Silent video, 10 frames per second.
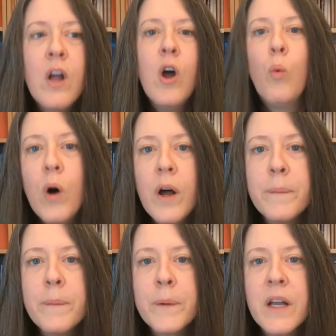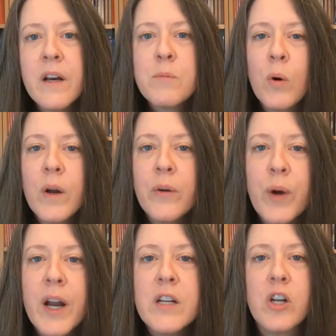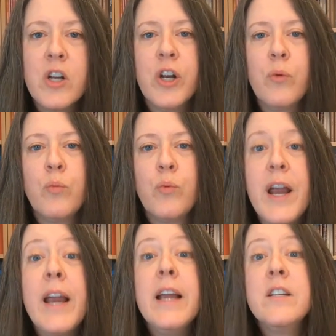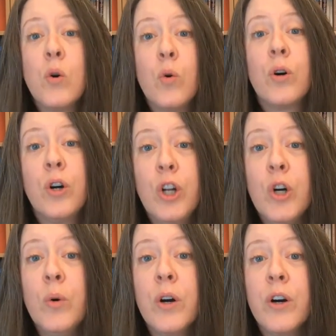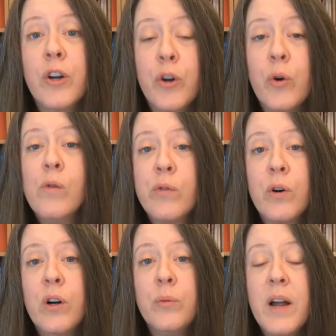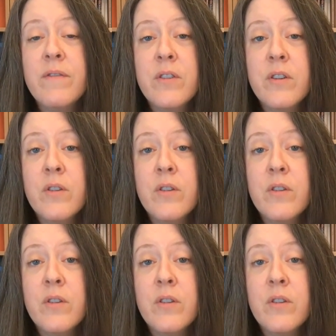a one percentage point rate is going to raise or lower your overall revenue?